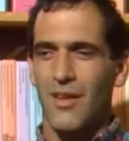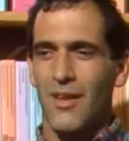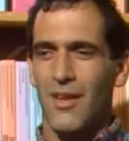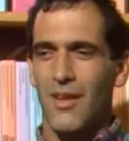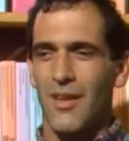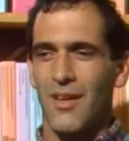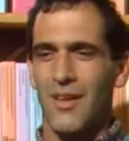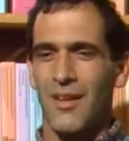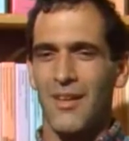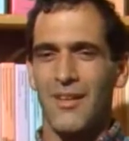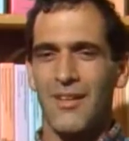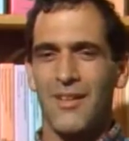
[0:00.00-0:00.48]

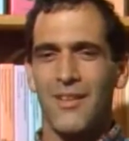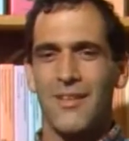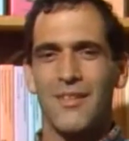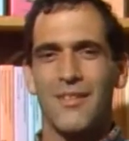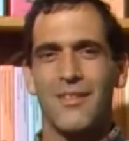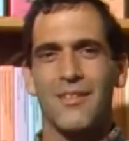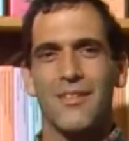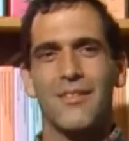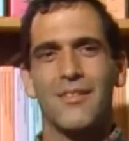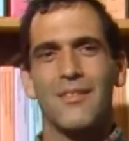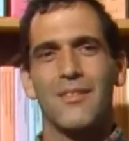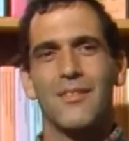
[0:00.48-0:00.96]
And
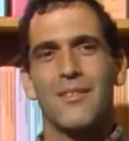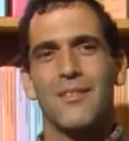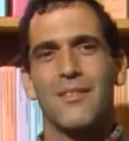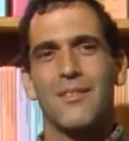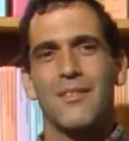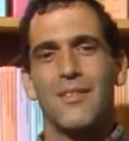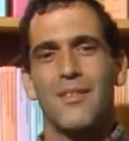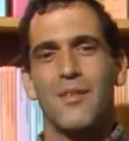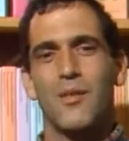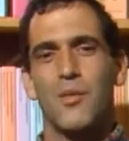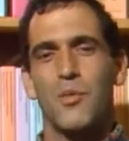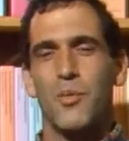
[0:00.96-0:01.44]

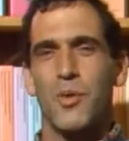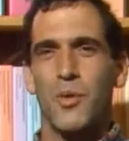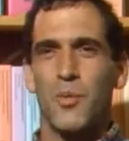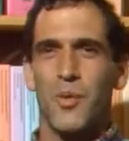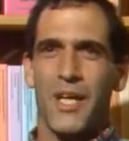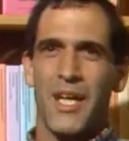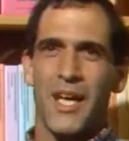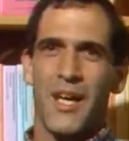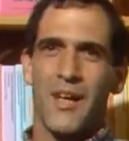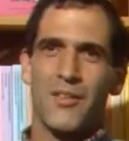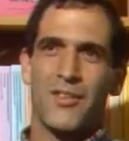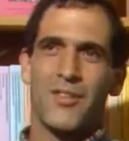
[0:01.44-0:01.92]
we
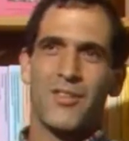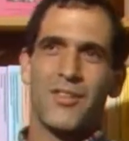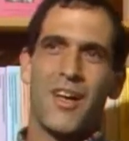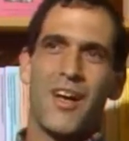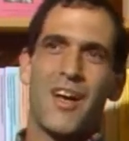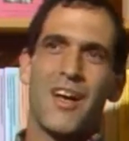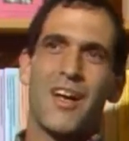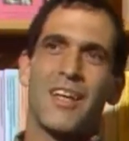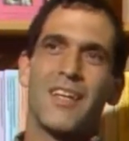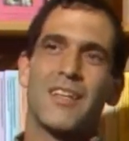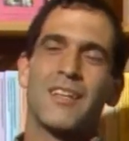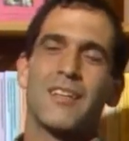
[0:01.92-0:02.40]
went
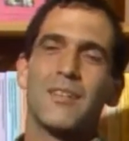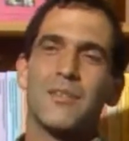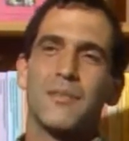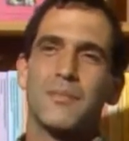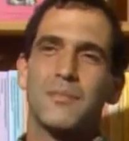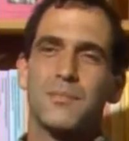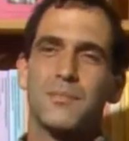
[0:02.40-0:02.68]
outside,